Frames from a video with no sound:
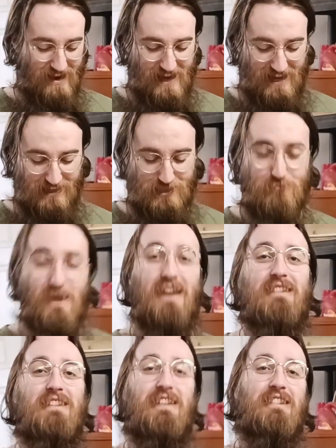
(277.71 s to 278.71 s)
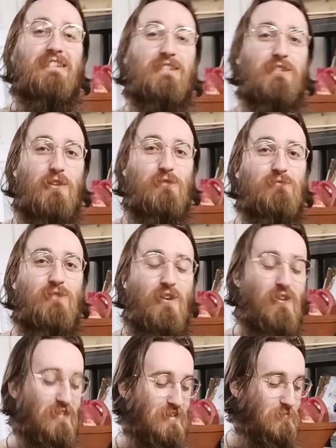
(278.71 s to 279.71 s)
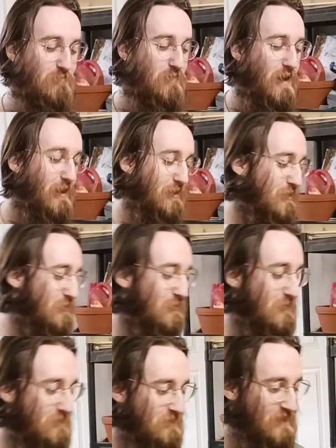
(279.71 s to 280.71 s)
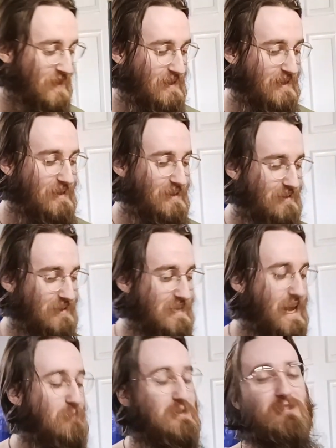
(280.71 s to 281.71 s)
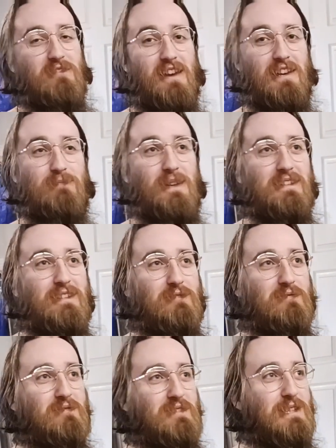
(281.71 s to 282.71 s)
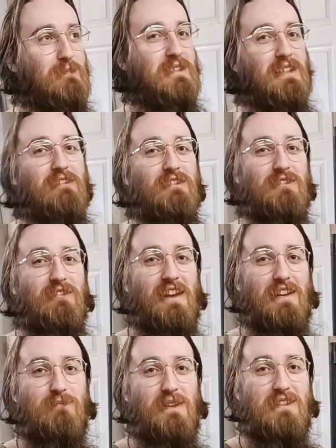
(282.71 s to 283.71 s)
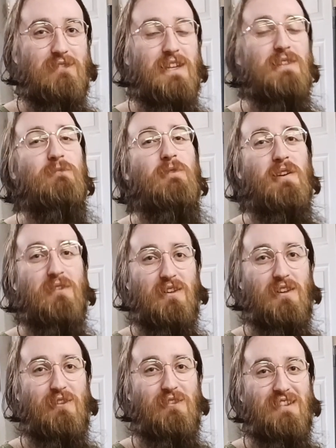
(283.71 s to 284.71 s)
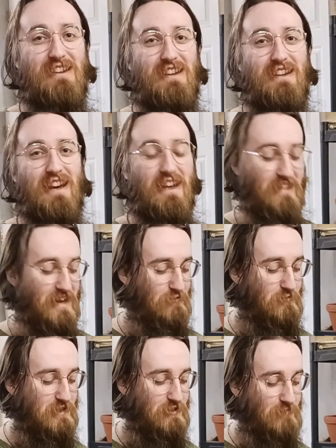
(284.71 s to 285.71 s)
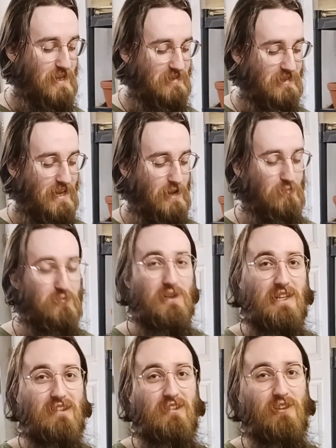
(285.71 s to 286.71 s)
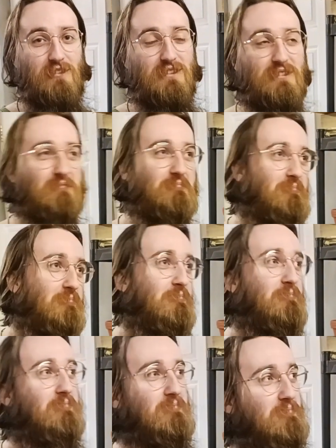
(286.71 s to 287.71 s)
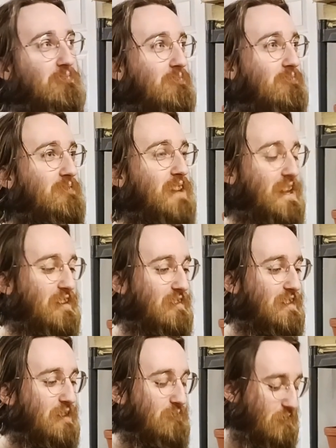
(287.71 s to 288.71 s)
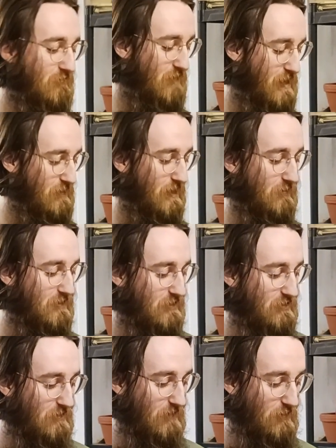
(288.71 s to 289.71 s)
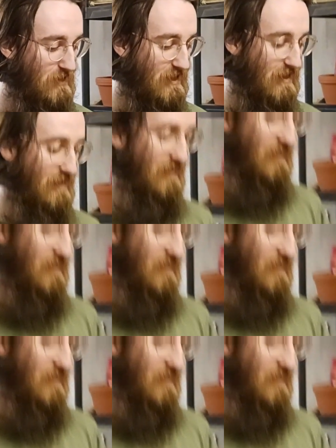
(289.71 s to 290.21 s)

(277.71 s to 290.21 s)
I expect it to go wrong, but I thought the taps are not that expensive, this material's not that expensive, it's worth a go. And then if we do manage to get it pretty close, then then might be able to do something with it.